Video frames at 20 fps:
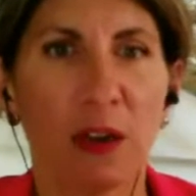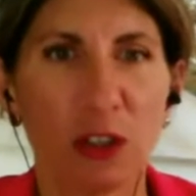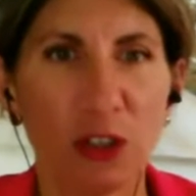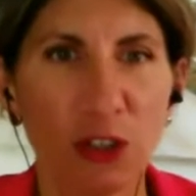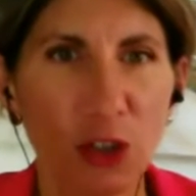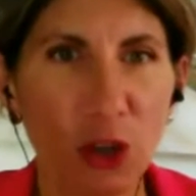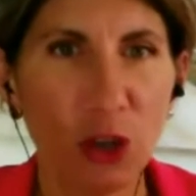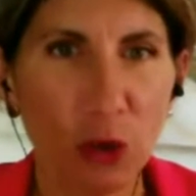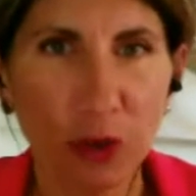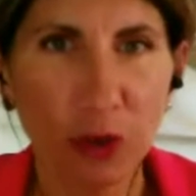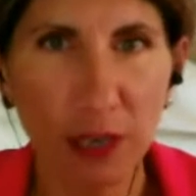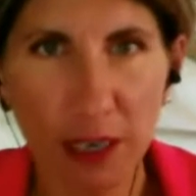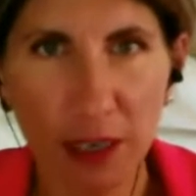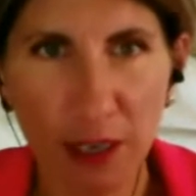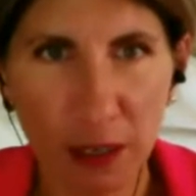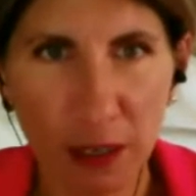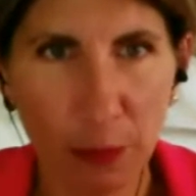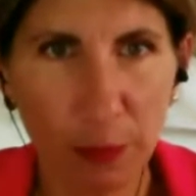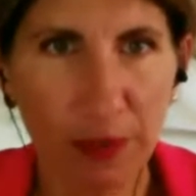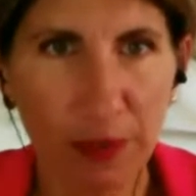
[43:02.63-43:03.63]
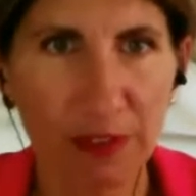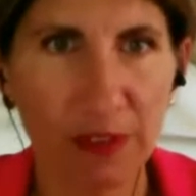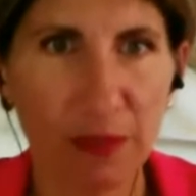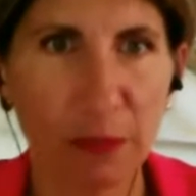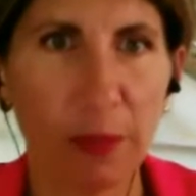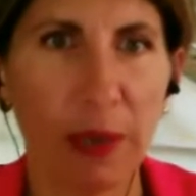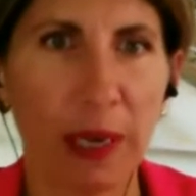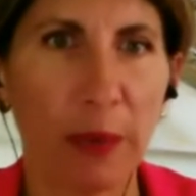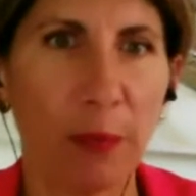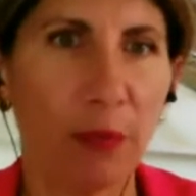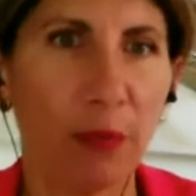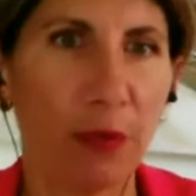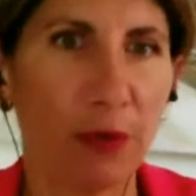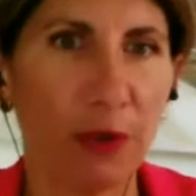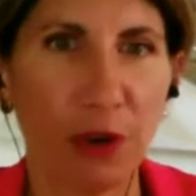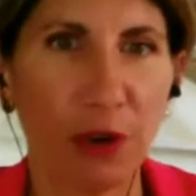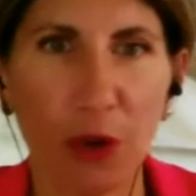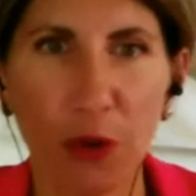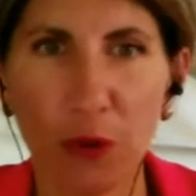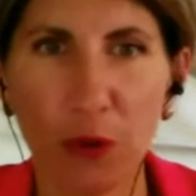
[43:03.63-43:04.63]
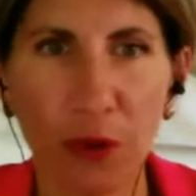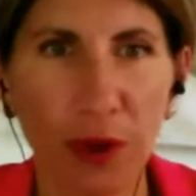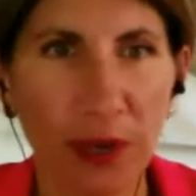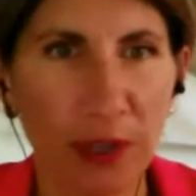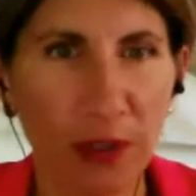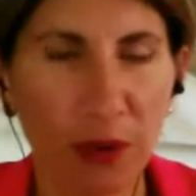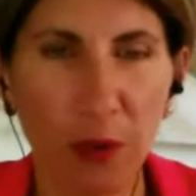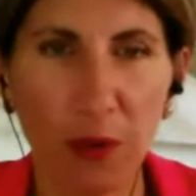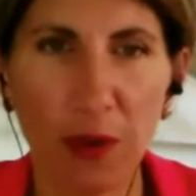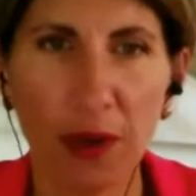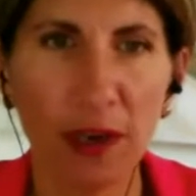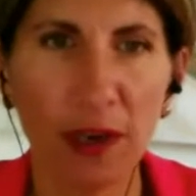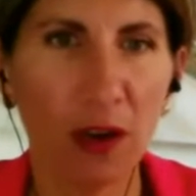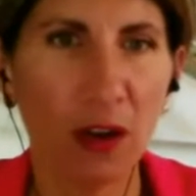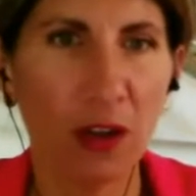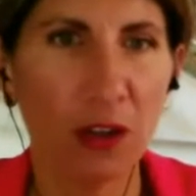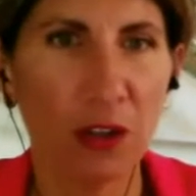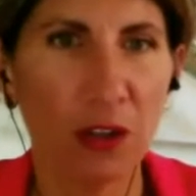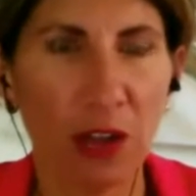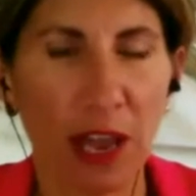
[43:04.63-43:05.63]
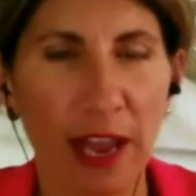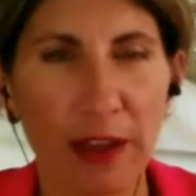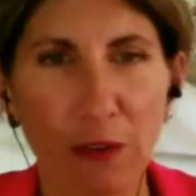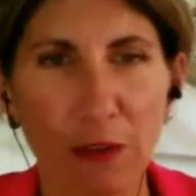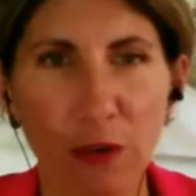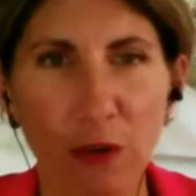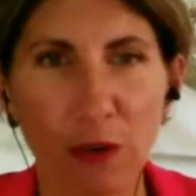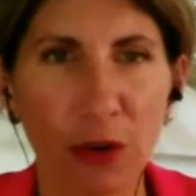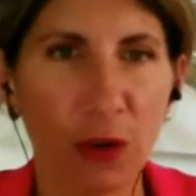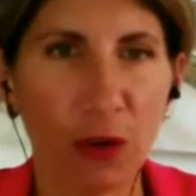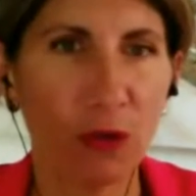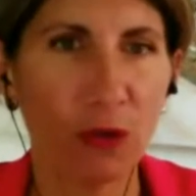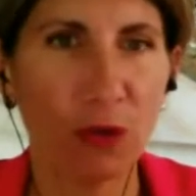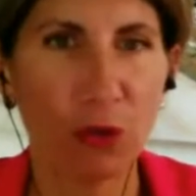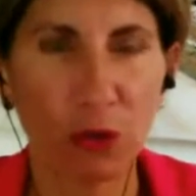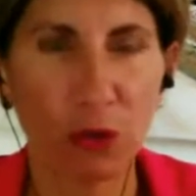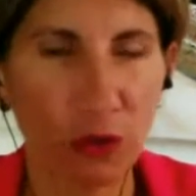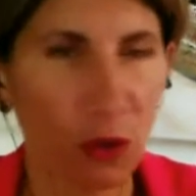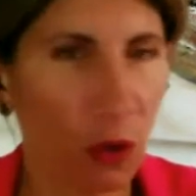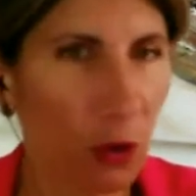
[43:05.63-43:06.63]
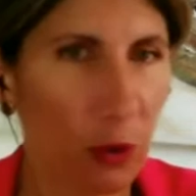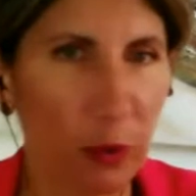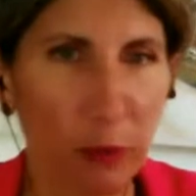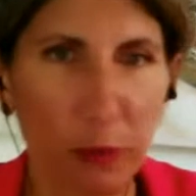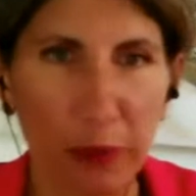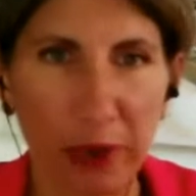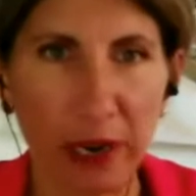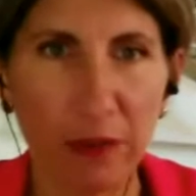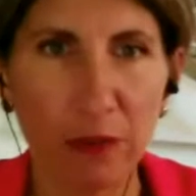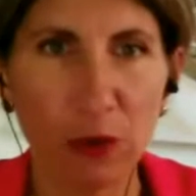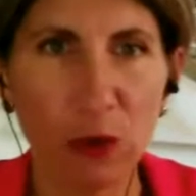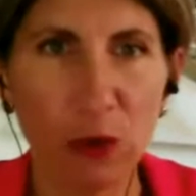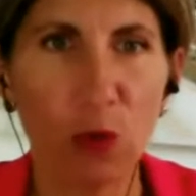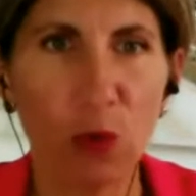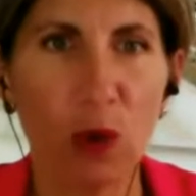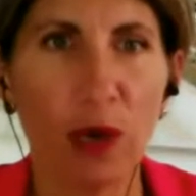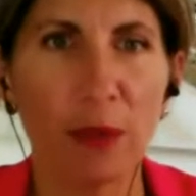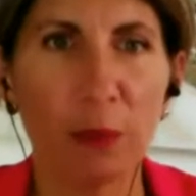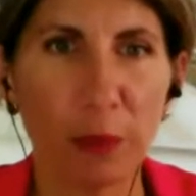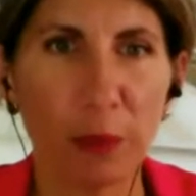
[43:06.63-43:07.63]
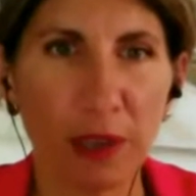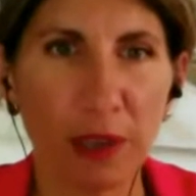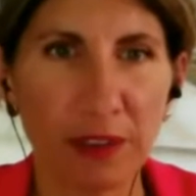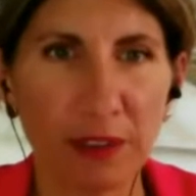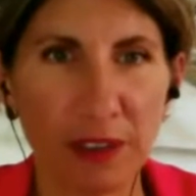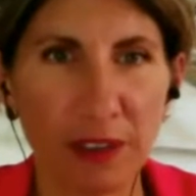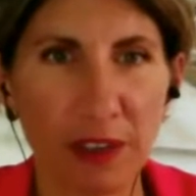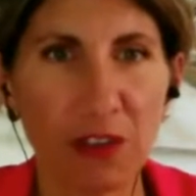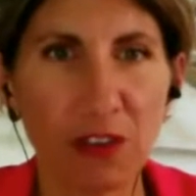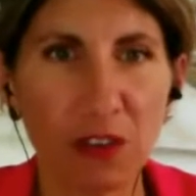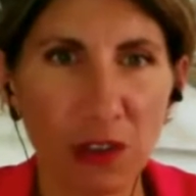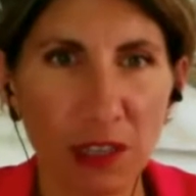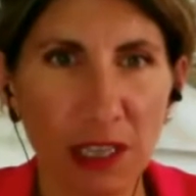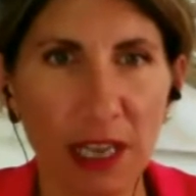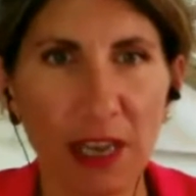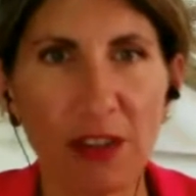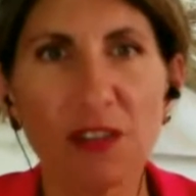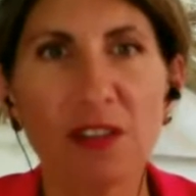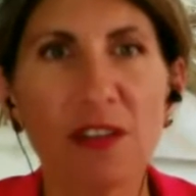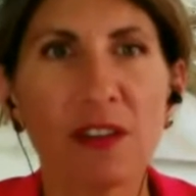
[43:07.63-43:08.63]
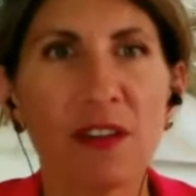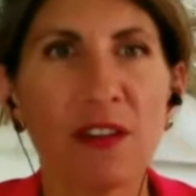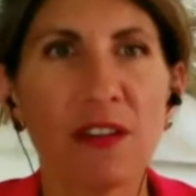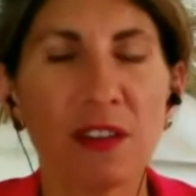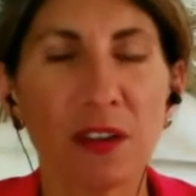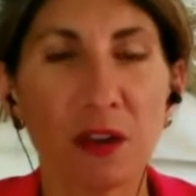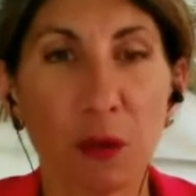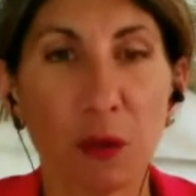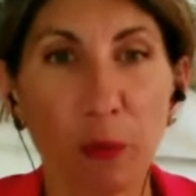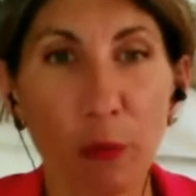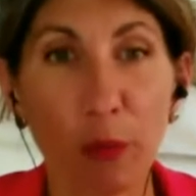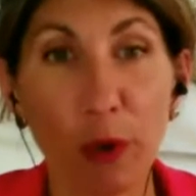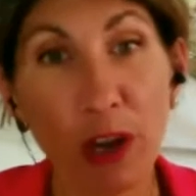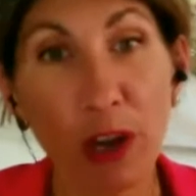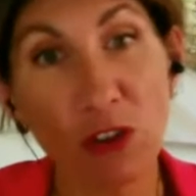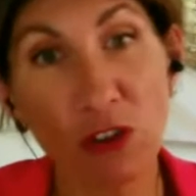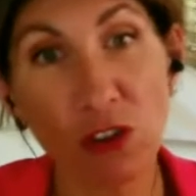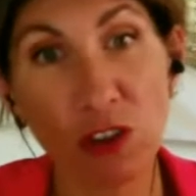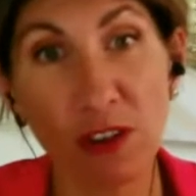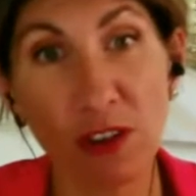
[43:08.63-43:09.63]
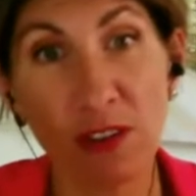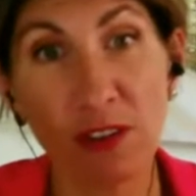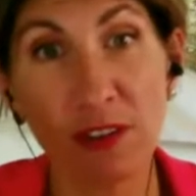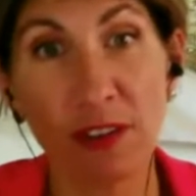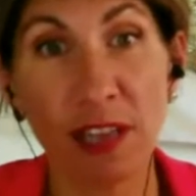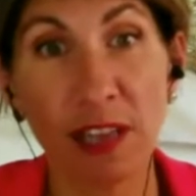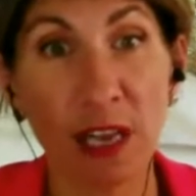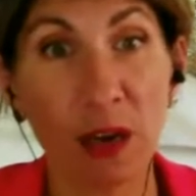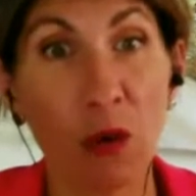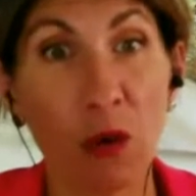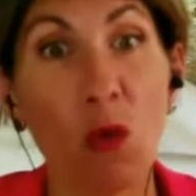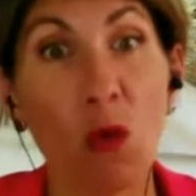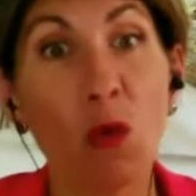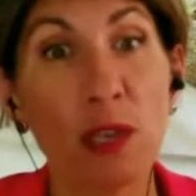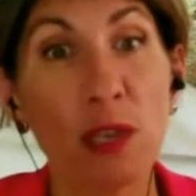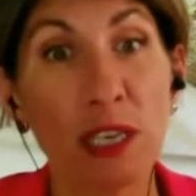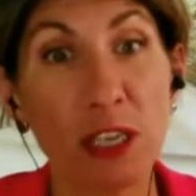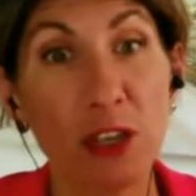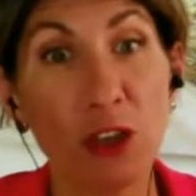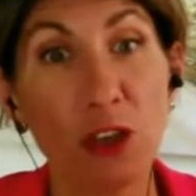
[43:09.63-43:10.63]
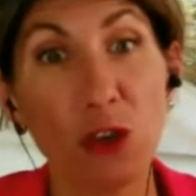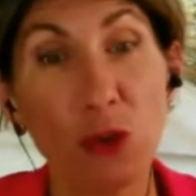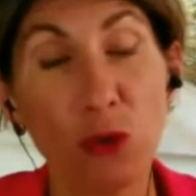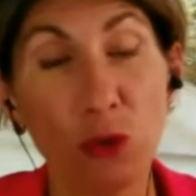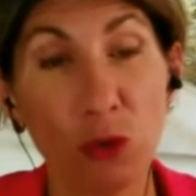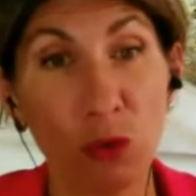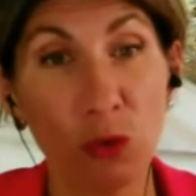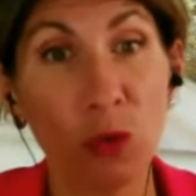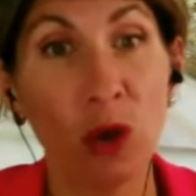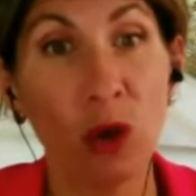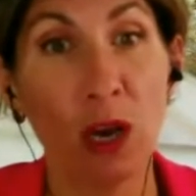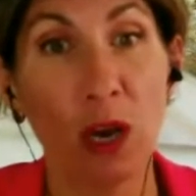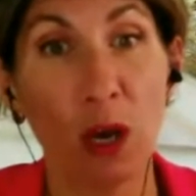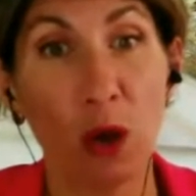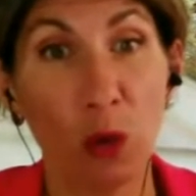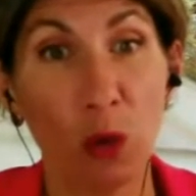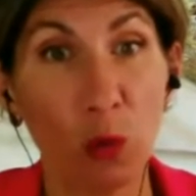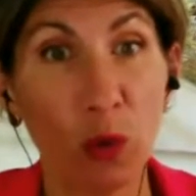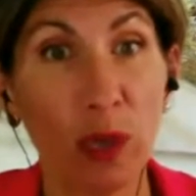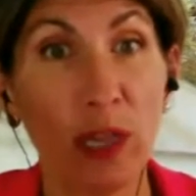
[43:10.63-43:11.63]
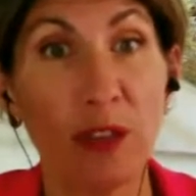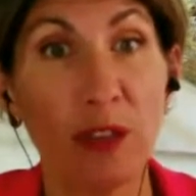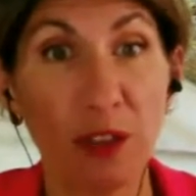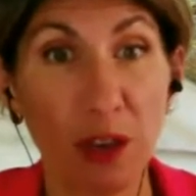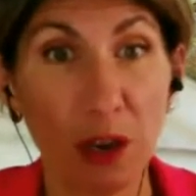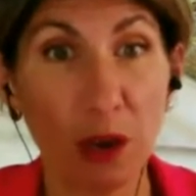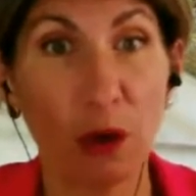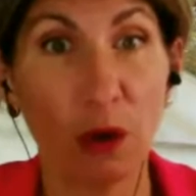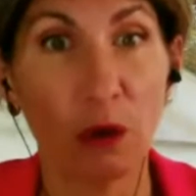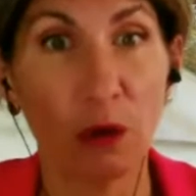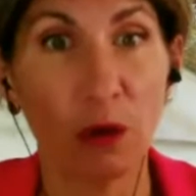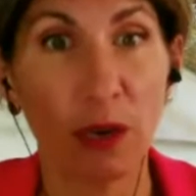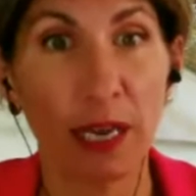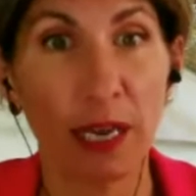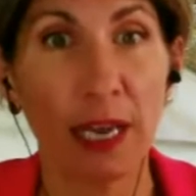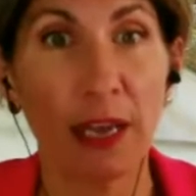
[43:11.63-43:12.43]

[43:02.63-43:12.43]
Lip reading: Note it on a piece of paper, note it on Evernote, note whatever you want, but these are lessons that are precious and that only you will know.